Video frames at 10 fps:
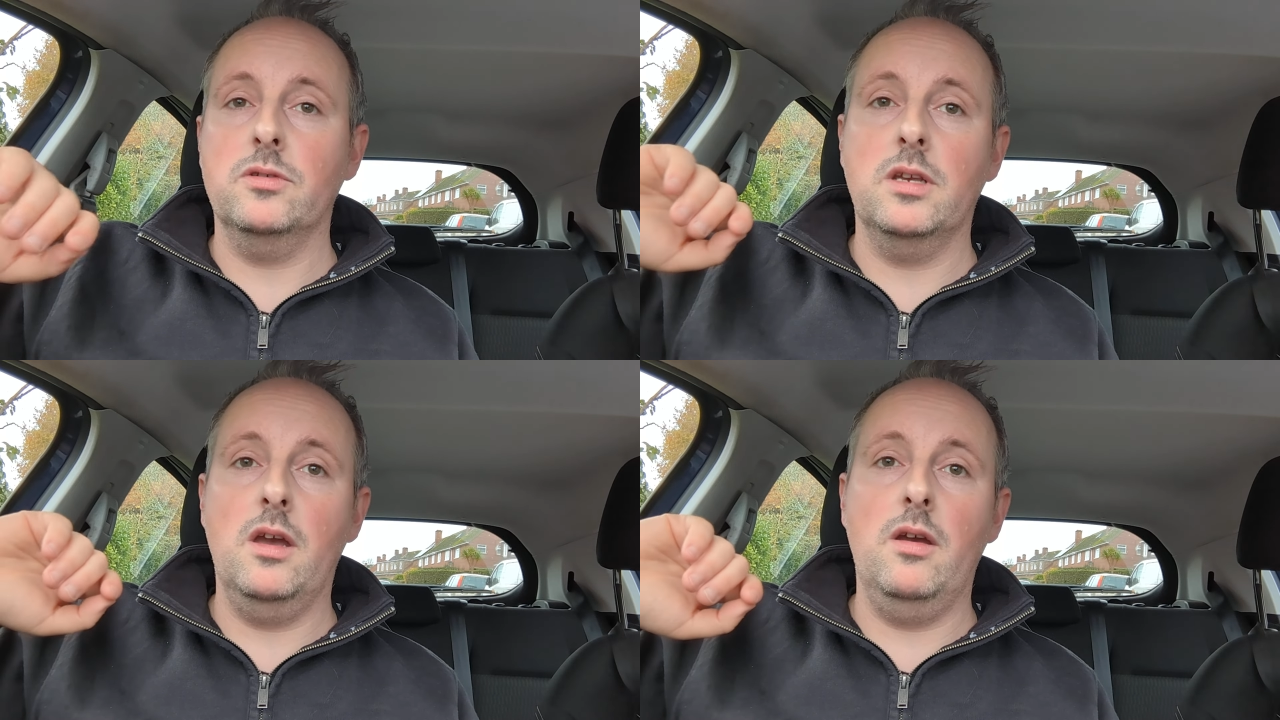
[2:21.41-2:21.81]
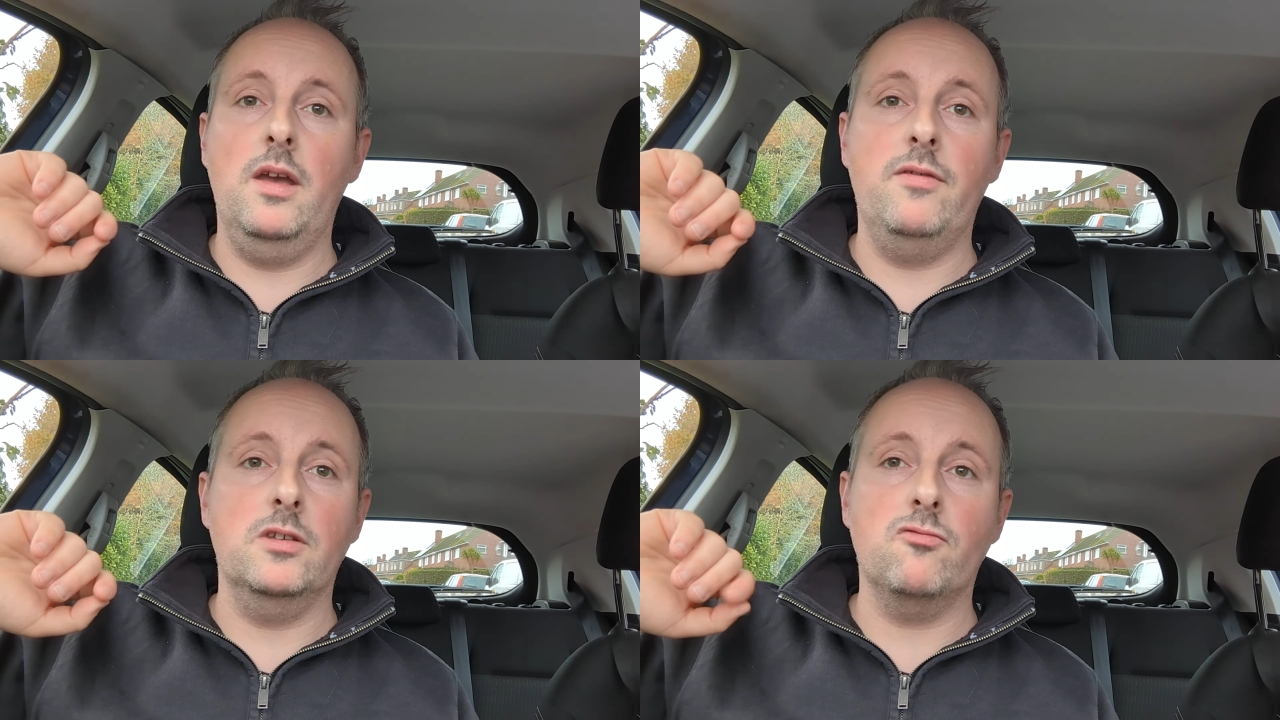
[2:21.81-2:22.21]
So
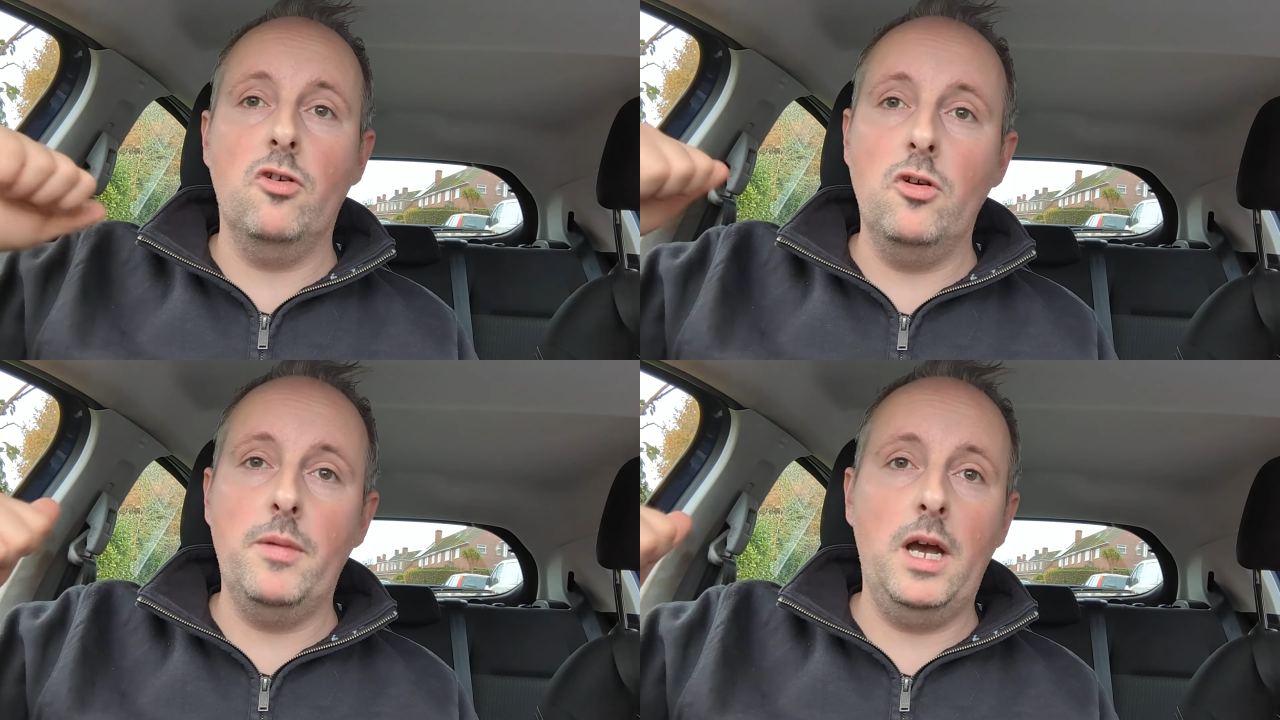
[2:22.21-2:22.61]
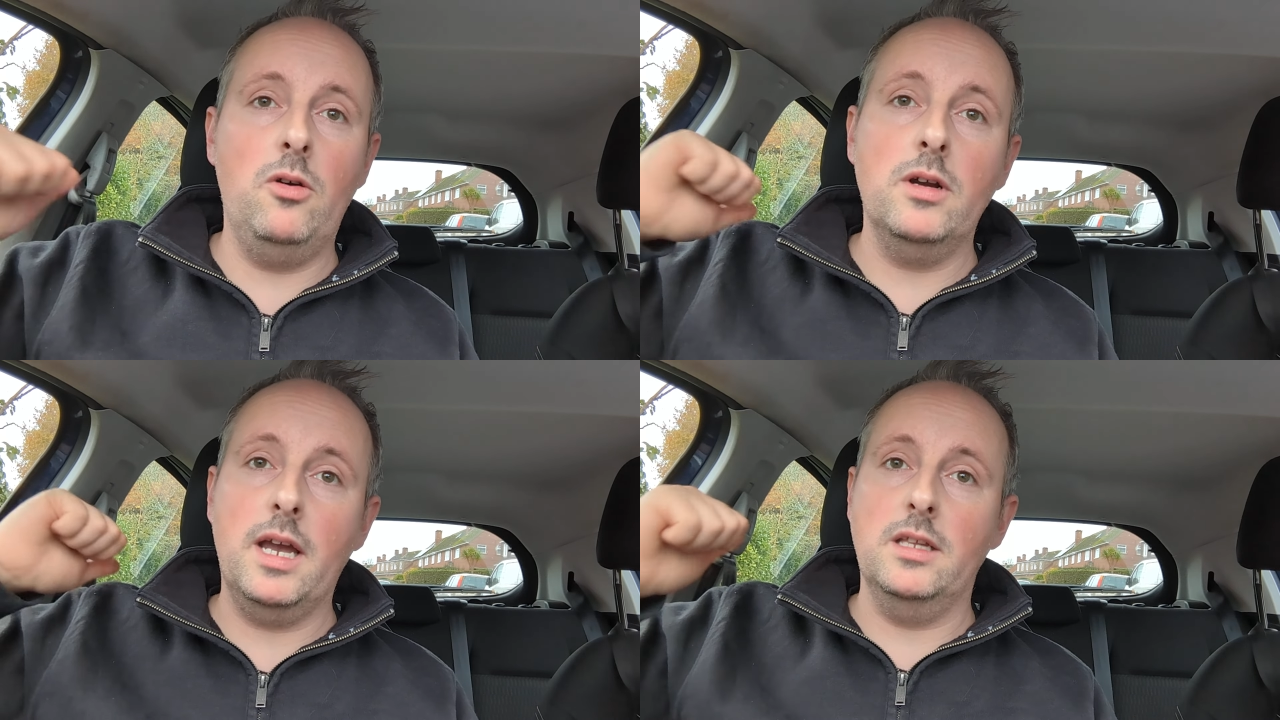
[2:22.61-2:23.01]
if it's Royal
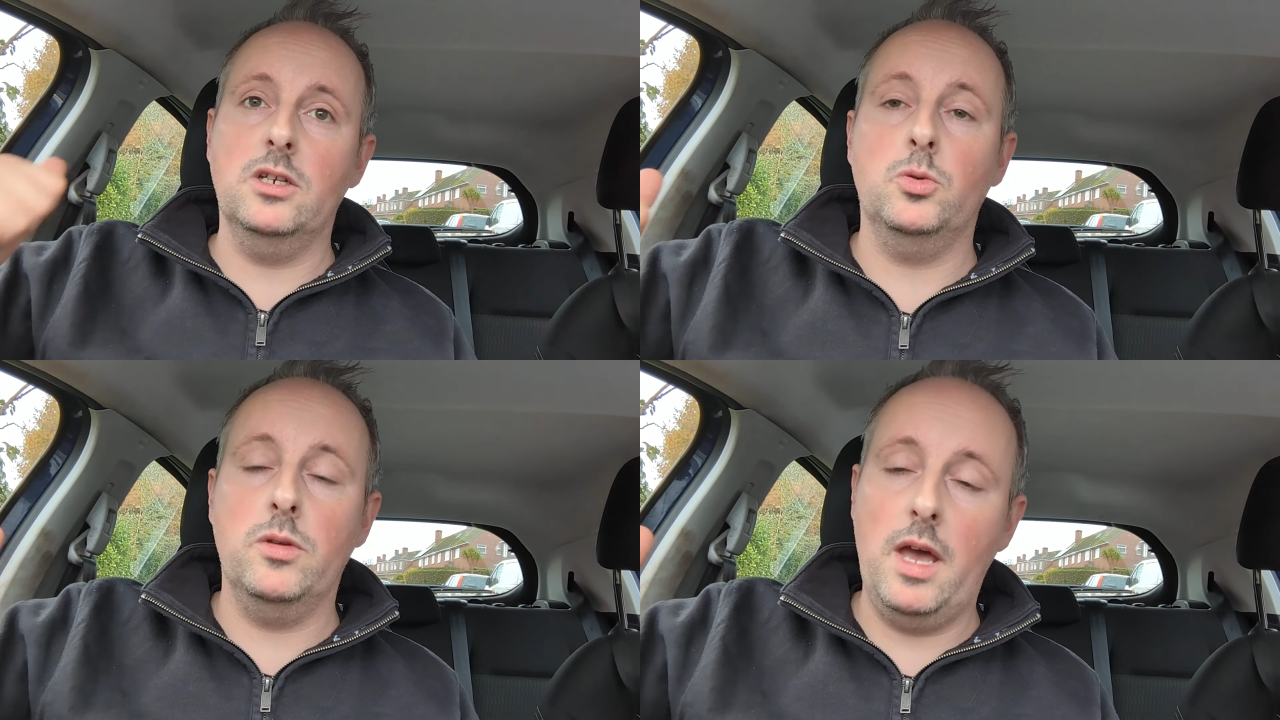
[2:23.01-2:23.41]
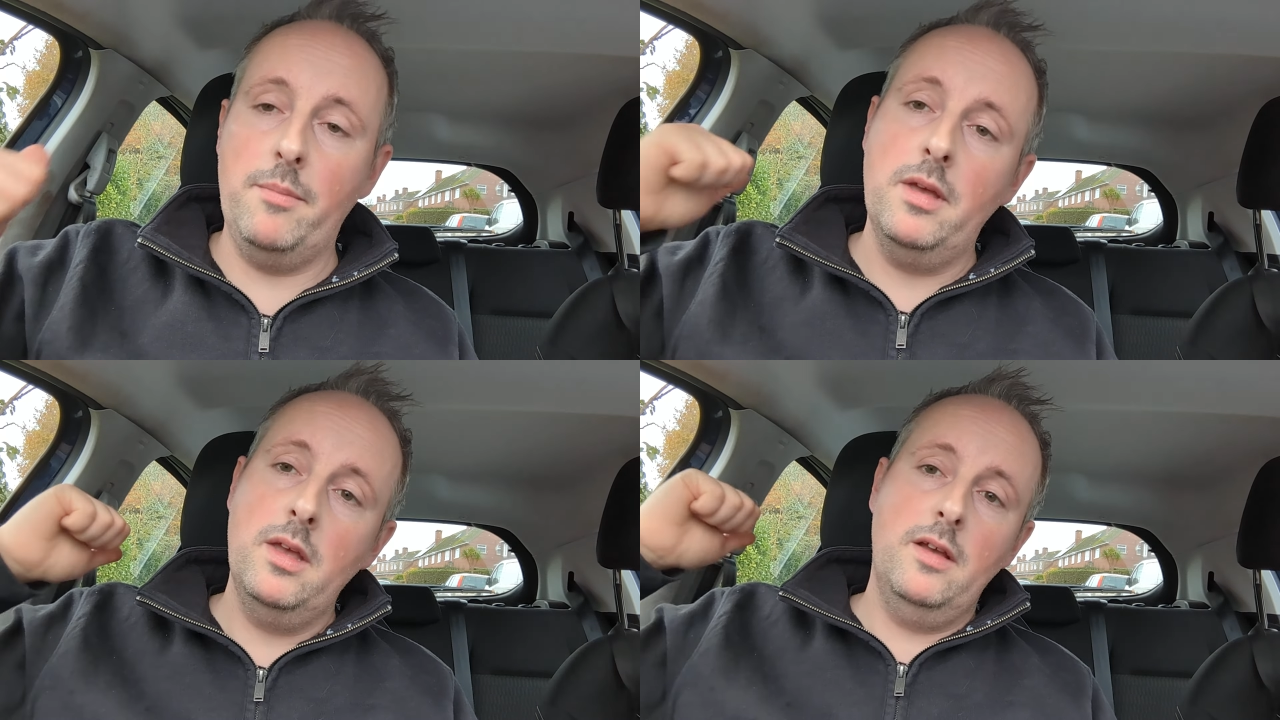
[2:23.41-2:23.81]
Mail, get in touch with them.